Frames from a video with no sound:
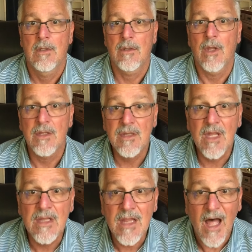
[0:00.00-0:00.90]

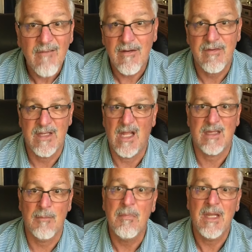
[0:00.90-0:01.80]
the love of it, not
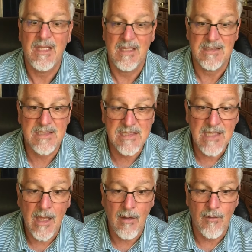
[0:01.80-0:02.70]
the money
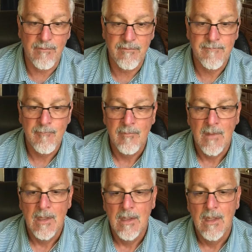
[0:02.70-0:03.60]
itself.
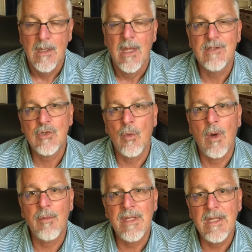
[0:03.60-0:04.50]
And so
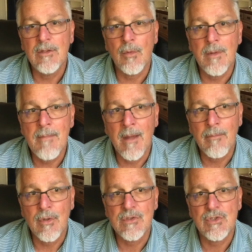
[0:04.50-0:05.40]
what we need to
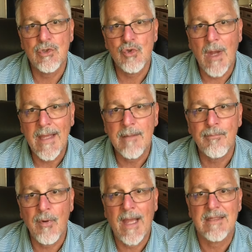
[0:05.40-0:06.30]
remember is to try to
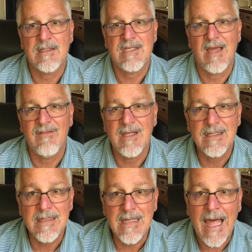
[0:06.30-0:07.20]
practice having a
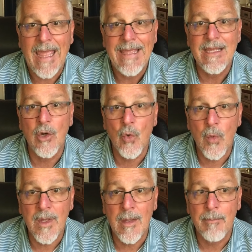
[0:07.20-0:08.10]
light
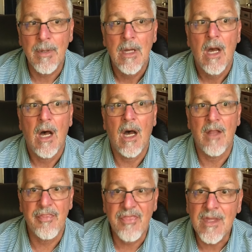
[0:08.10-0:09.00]
grip
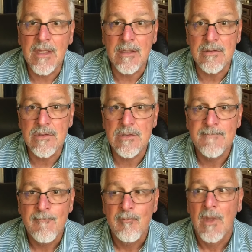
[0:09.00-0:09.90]
on things.
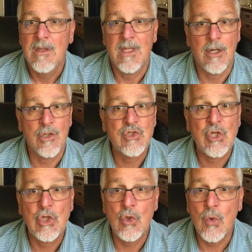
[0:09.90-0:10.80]
that our
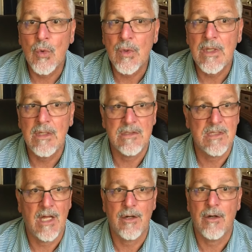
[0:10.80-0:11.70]
security is not